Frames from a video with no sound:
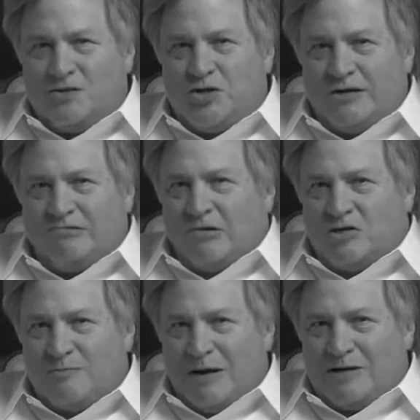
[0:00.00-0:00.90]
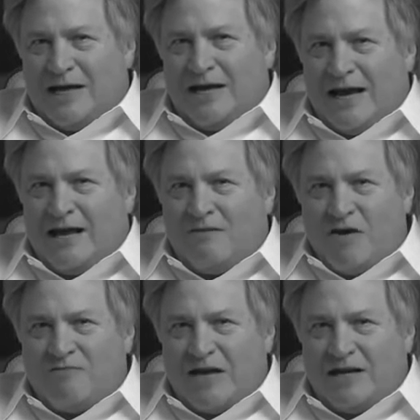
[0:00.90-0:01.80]
the generals about getting out
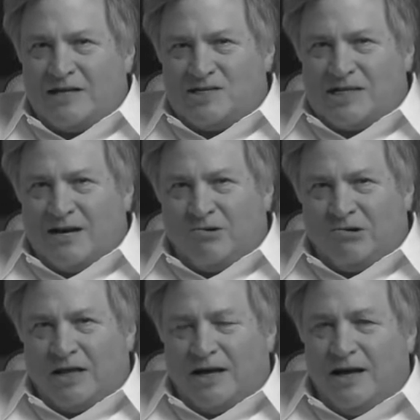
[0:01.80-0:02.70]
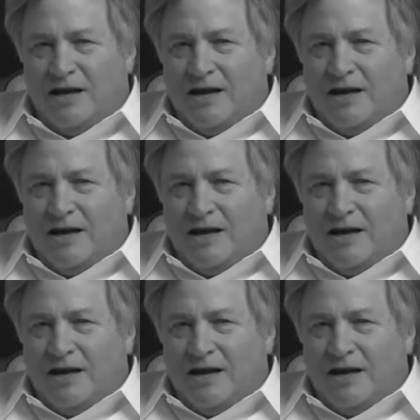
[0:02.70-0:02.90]
of Afghanistan early.